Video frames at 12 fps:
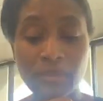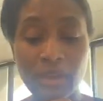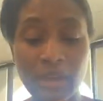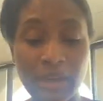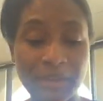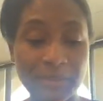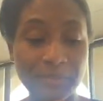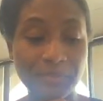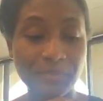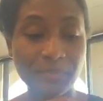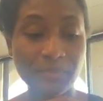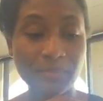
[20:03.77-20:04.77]

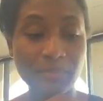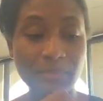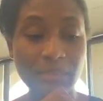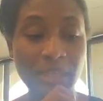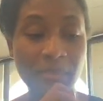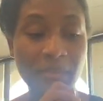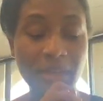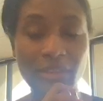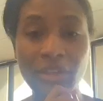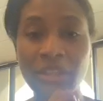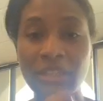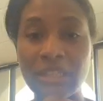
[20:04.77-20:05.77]
Um, in my
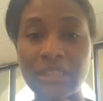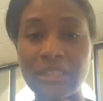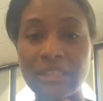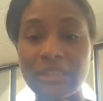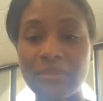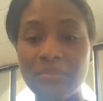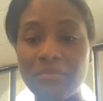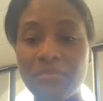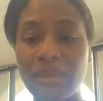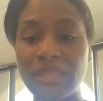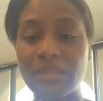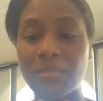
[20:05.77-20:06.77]
30s,
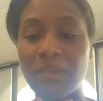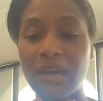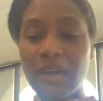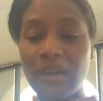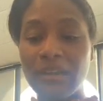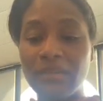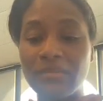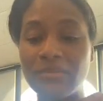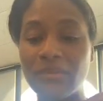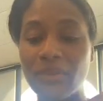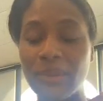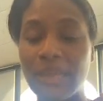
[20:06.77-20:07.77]
based upon
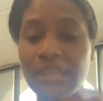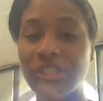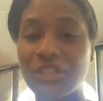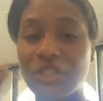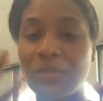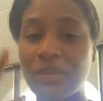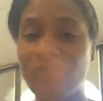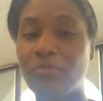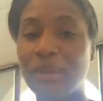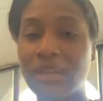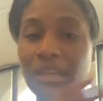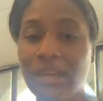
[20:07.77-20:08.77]
the relationships I've
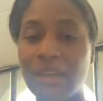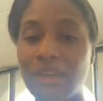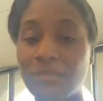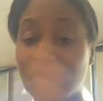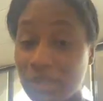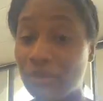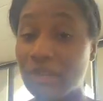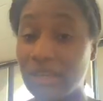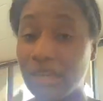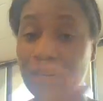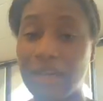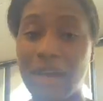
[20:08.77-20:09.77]
been in. I'm single
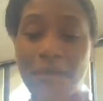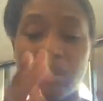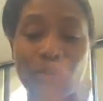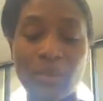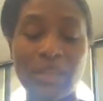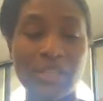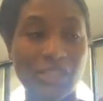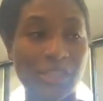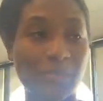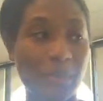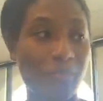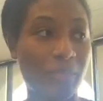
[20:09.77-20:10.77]
again now, but the
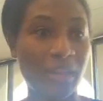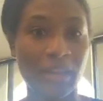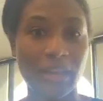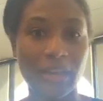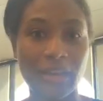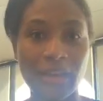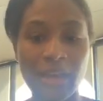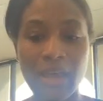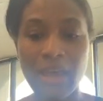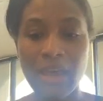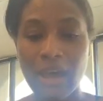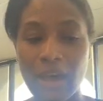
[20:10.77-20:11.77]
relationships I've been in,
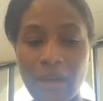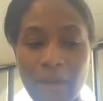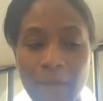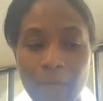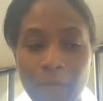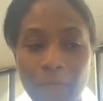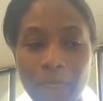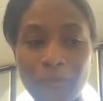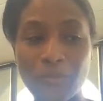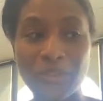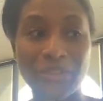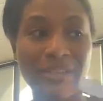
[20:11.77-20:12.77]
um,
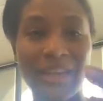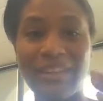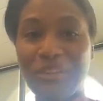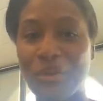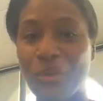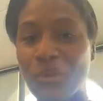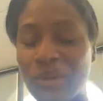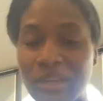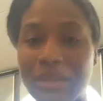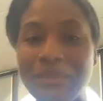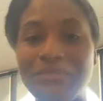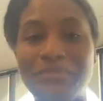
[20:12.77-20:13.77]
when you're dating a
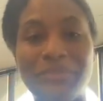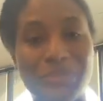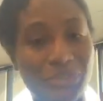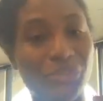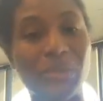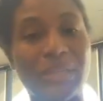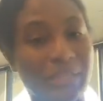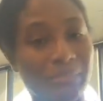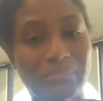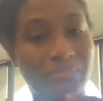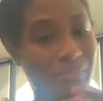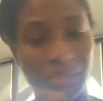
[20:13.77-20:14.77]
Korean, you're
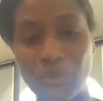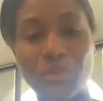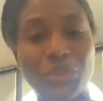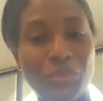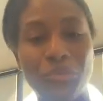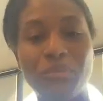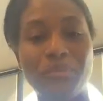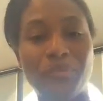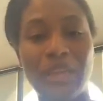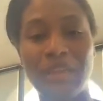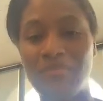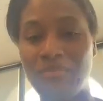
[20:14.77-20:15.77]
drinking soju
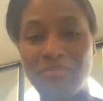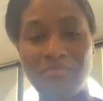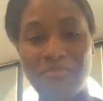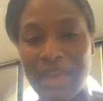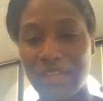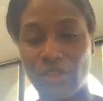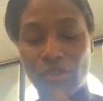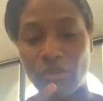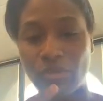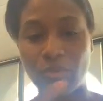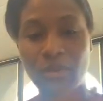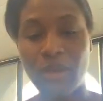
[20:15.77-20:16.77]
and
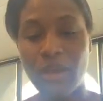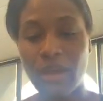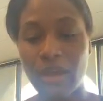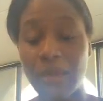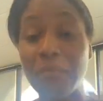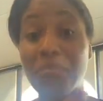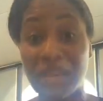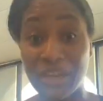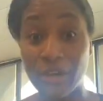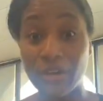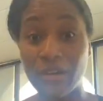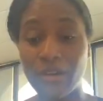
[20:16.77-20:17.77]
meju and
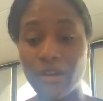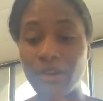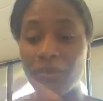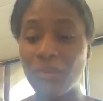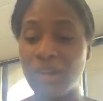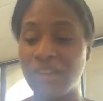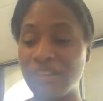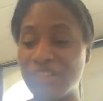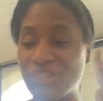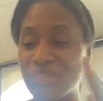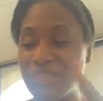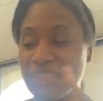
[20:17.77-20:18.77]
beer, and when you
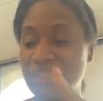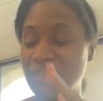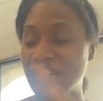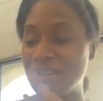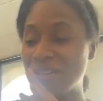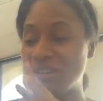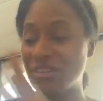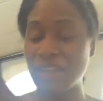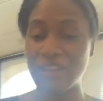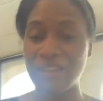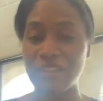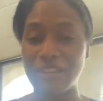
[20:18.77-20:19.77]
drink, uh, you're
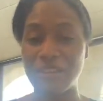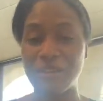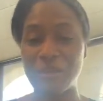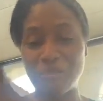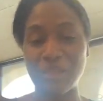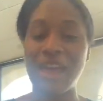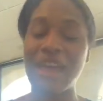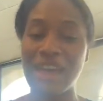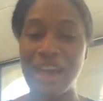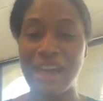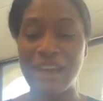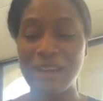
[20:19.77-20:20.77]
dating a, a, black
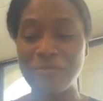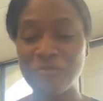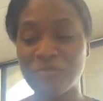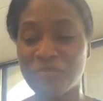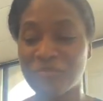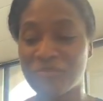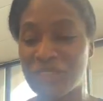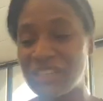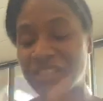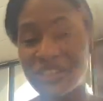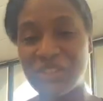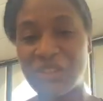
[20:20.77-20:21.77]
guy, they're
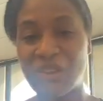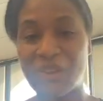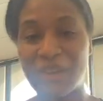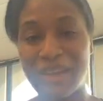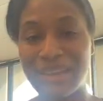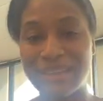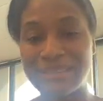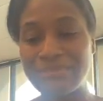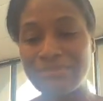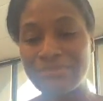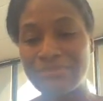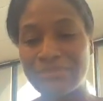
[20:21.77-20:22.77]
still on like
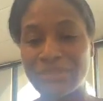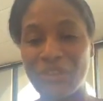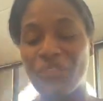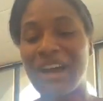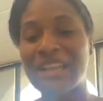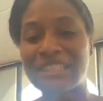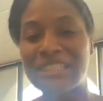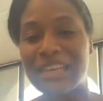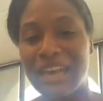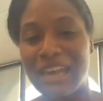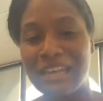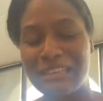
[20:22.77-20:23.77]

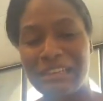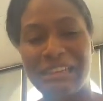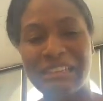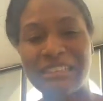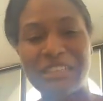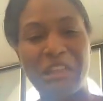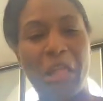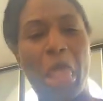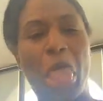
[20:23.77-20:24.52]
Courvoisier and Hennessy.